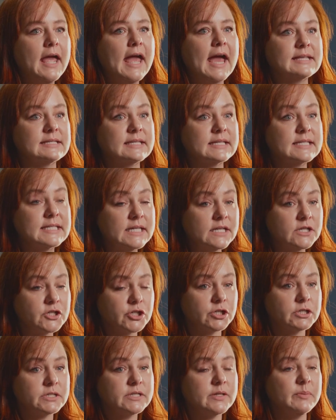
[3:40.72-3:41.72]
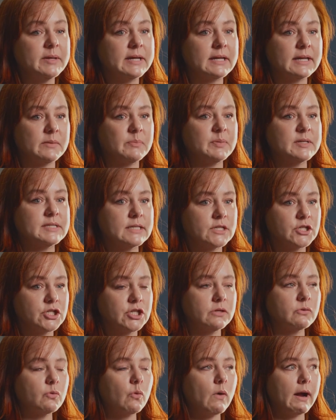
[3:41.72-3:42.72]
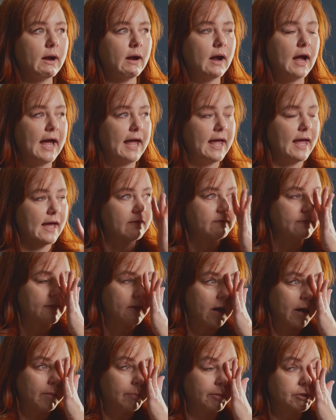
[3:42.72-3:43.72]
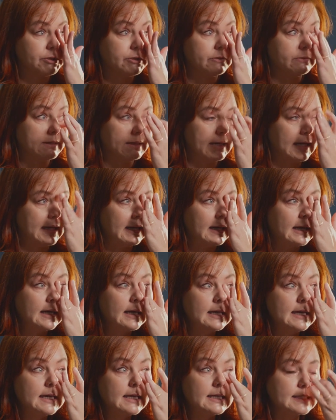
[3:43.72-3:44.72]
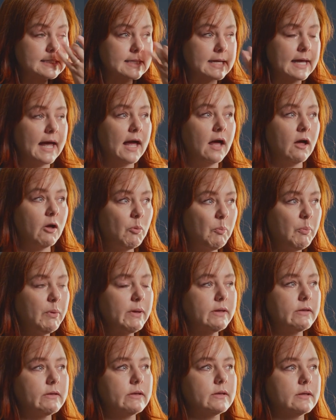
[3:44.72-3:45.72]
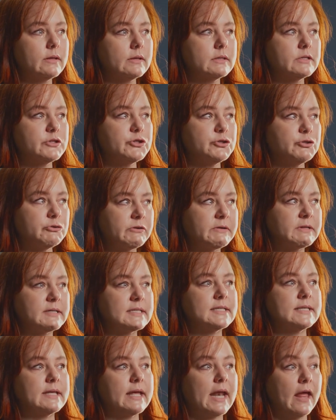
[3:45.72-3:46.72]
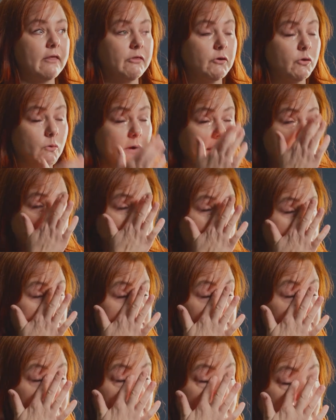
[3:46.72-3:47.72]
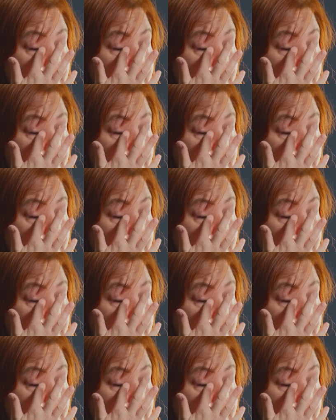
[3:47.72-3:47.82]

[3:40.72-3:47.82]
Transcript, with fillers: As a teacher, to be in a position where I have the opportunity to help students that otherwise would feel